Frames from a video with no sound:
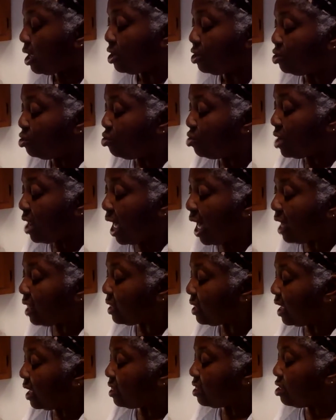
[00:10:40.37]
Do not
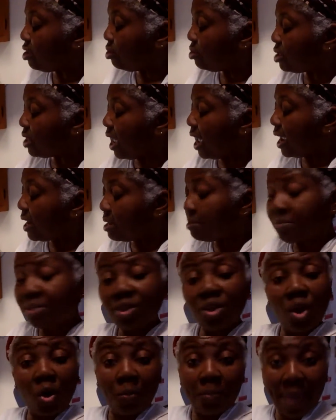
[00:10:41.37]
let those items
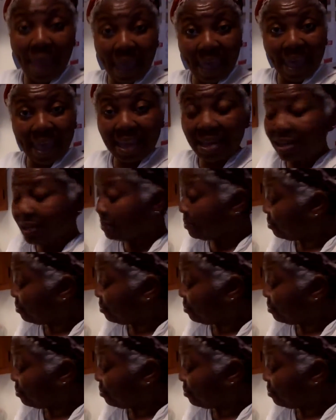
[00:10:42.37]
go bad.